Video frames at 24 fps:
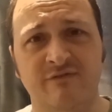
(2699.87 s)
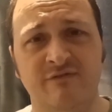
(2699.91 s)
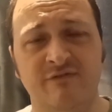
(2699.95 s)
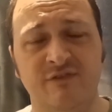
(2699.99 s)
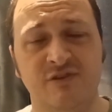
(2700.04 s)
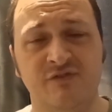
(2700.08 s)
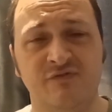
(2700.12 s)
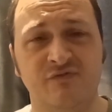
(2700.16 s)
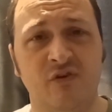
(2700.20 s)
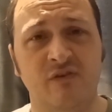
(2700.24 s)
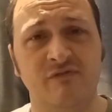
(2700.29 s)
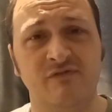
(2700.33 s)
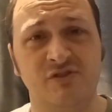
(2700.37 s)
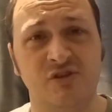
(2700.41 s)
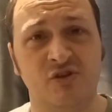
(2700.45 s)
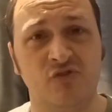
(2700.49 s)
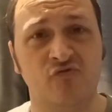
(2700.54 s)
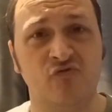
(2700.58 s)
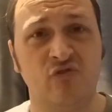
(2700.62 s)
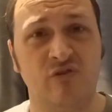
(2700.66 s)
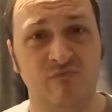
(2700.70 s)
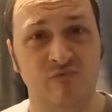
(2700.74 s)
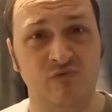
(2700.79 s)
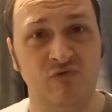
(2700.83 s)
first five Star
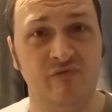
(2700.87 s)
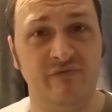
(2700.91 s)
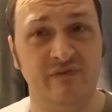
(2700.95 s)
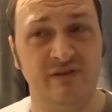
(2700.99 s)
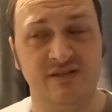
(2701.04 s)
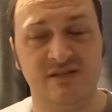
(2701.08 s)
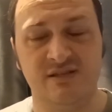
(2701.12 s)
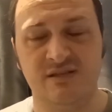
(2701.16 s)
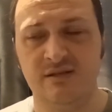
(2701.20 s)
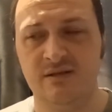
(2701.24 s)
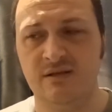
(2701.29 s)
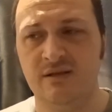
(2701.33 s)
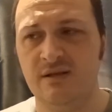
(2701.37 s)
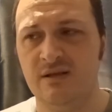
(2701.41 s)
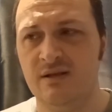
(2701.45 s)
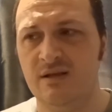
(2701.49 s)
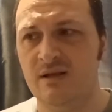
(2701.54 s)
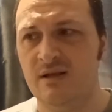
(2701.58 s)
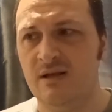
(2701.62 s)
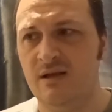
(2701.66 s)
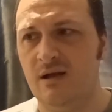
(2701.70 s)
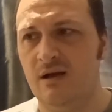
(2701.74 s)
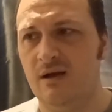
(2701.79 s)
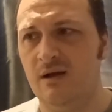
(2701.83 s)
Trek movies.
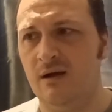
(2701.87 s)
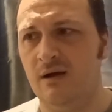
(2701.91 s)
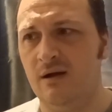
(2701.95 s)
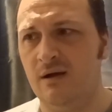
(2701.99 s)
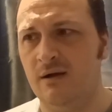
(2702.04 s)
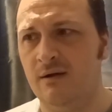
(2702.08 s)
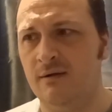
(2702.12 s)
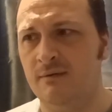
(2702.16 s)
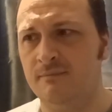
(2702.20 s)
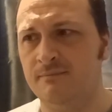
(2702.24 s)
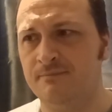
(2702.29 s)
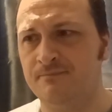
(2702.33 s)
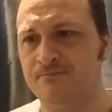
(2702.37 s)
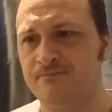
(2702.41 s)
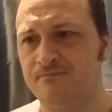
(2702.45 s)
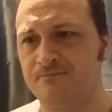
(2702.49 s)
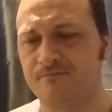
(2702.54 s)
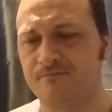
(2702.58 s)
Um,